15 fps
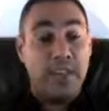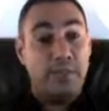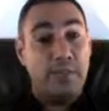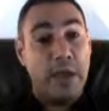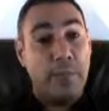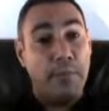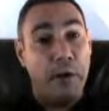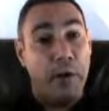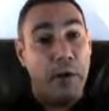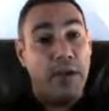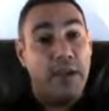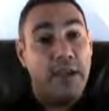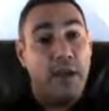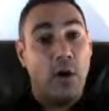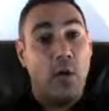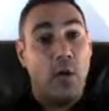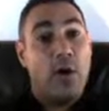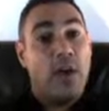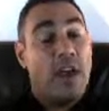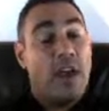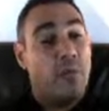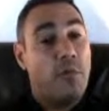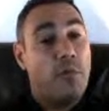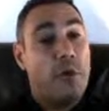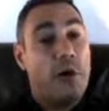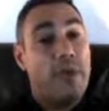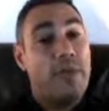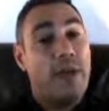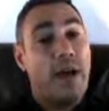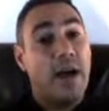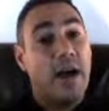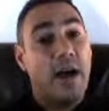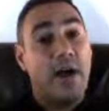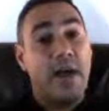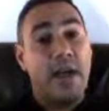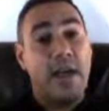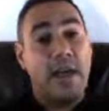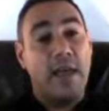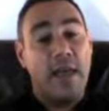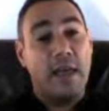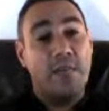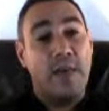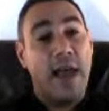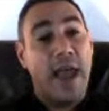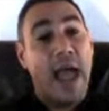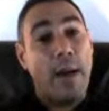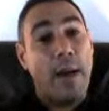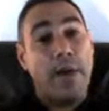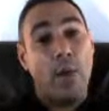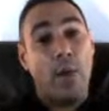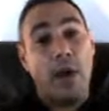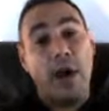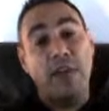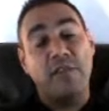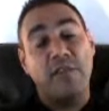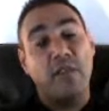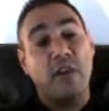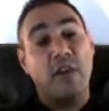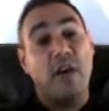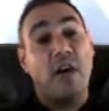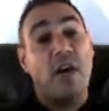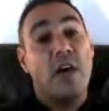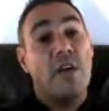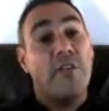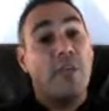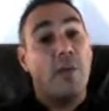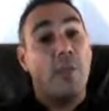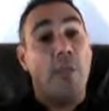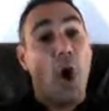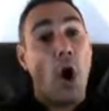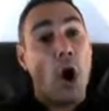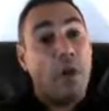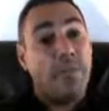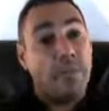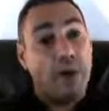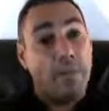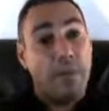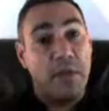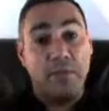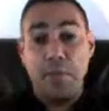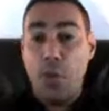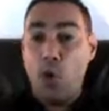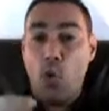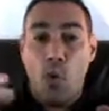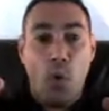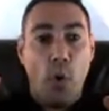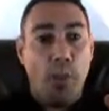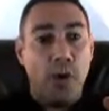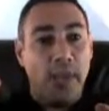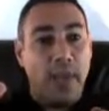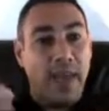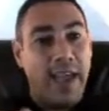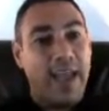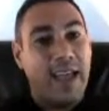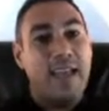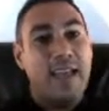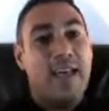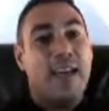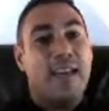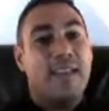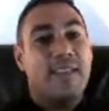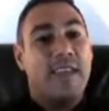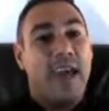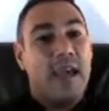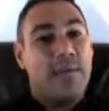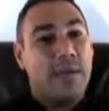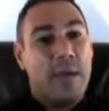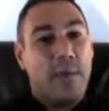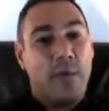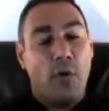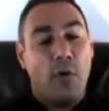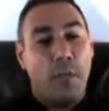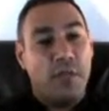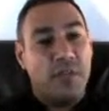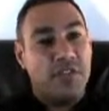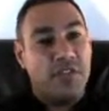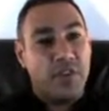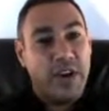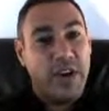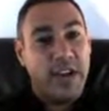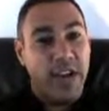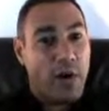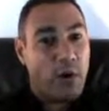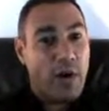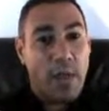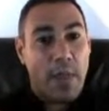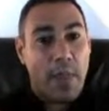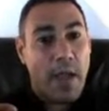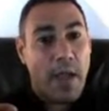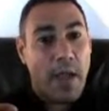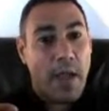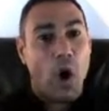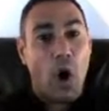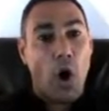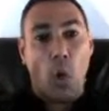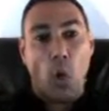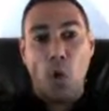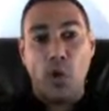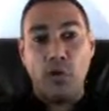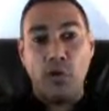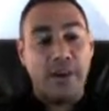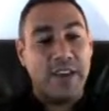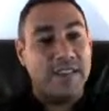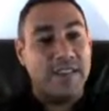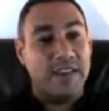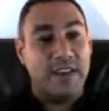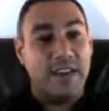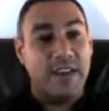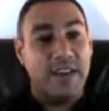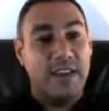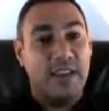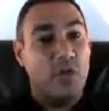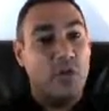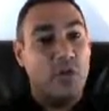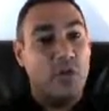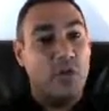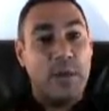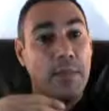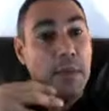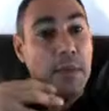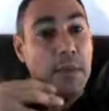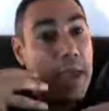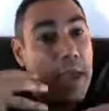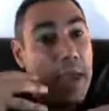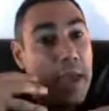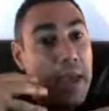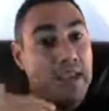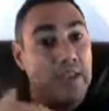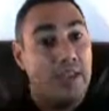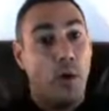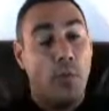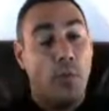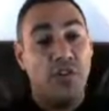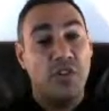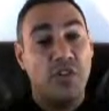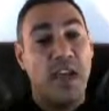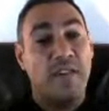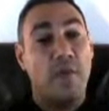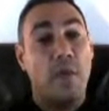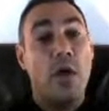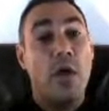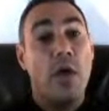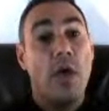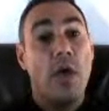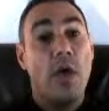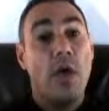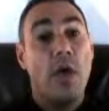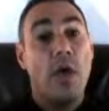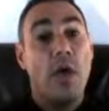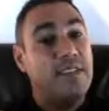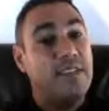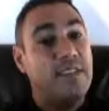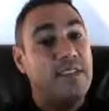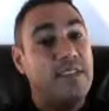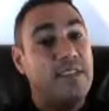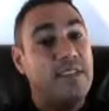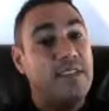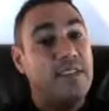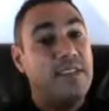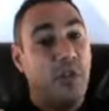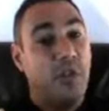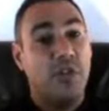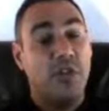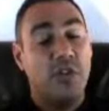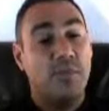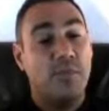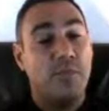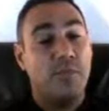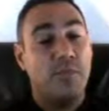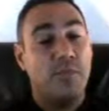people. If we're in Miami working for a bar or something, we'll put like 10 people on the street around that bar, all dressed in, just maybe painted. They'll just have paint on. They'll just be,